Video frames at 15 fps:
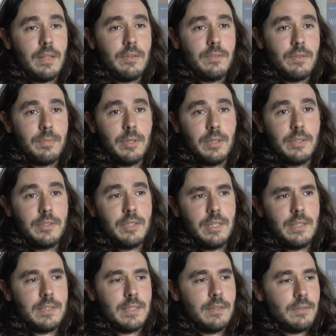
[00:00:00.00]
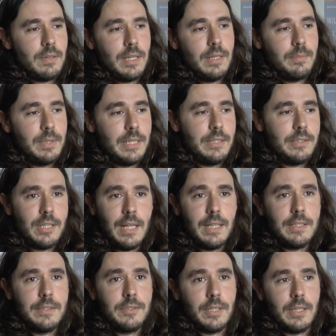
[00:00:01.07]
anthropology is incredibly
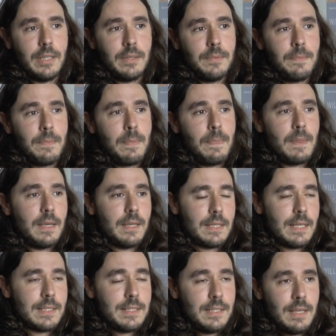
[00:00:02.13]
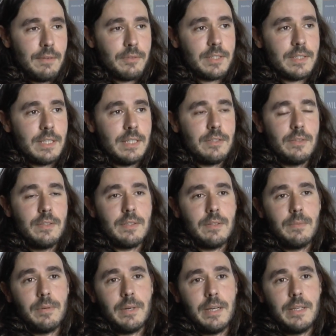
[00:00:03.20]
challenging, it has never ceased to
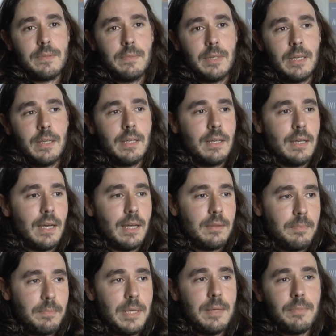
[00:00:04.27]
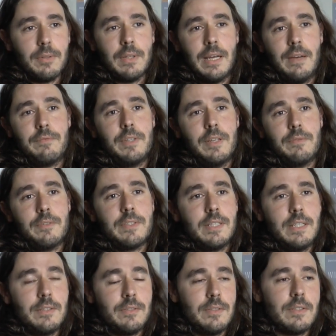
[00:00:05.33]
surprise me, and people have never
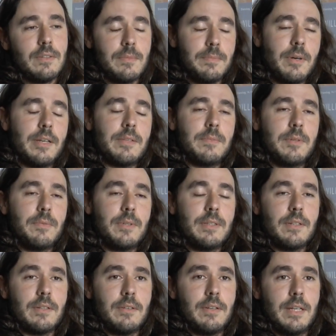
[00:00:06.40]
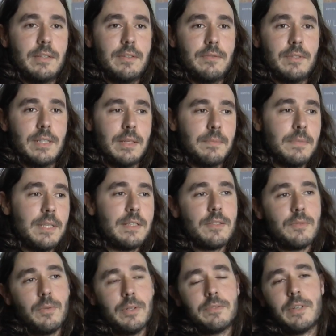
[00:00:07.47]
ceased to surprise me with their creativity. This
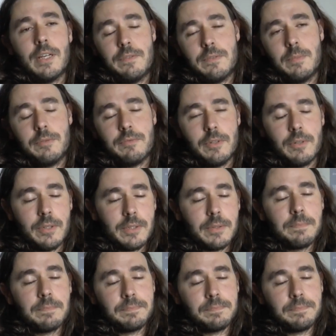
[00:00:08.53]
is what drives me forward.